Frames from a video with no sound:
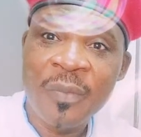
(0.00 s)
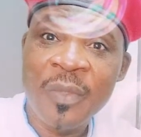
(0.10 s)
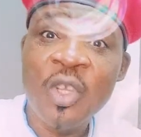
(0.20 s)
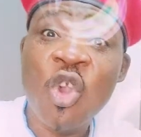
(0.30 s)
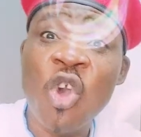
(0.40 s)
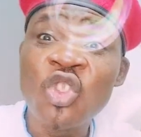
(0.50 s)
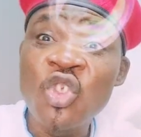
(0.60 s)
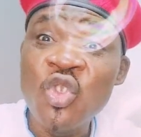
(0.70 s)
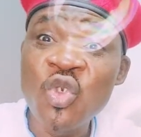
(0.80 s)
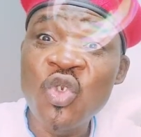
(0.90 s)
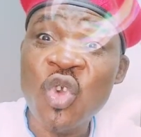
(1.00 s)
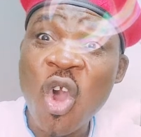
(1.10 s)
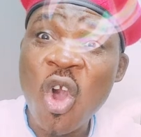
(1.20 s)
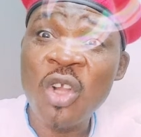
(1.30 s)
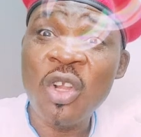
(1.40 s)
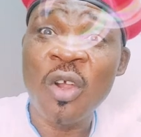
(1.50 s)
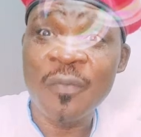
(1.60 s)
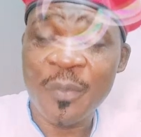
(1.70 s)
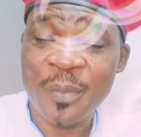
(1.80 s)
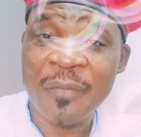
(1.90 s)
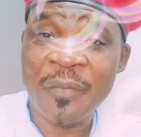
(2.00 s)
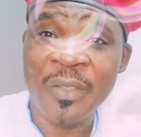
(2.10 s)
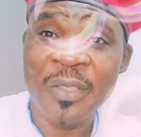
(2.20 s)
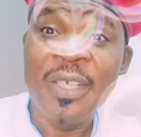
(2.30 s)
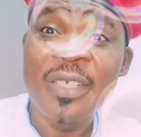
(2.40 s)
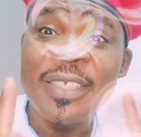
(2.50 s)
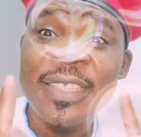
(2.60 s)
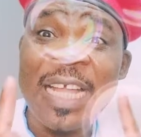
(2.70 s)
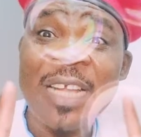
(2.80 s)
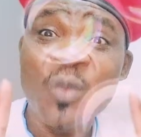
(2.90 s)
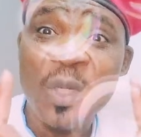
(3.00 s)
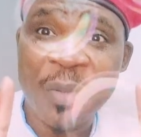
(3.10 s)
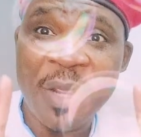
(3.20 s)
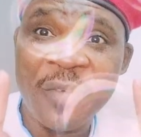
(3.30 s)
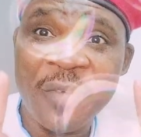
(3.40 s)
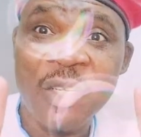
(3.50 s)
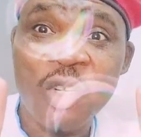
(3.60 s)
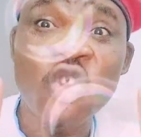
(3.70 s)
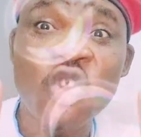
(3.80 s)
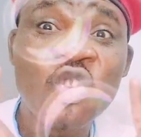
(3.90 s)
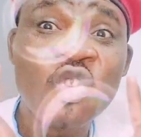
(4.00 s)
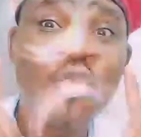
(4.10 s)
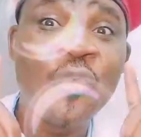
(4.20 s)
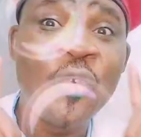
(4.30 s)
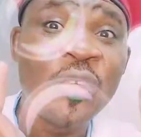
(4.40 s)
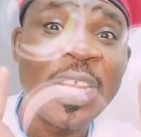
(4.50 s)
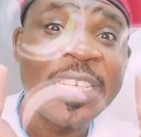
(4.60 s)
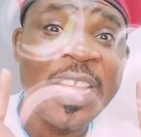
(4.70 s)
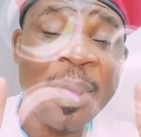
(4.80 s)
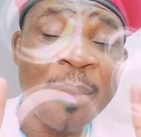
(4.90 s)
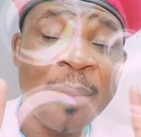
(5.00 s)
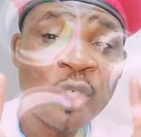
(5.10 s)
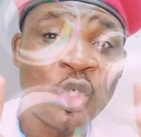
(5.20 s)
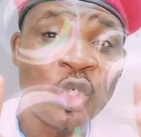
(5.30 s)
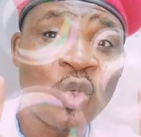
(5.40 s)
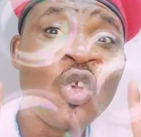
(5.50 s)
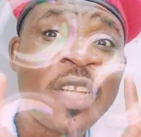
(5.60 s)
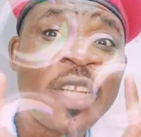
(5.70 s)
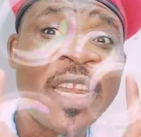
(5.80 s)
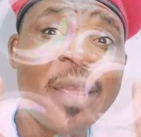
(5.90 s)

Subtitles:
continue to call on for Biafra. Stand with Biafra. Continue to follow that name and pursue the name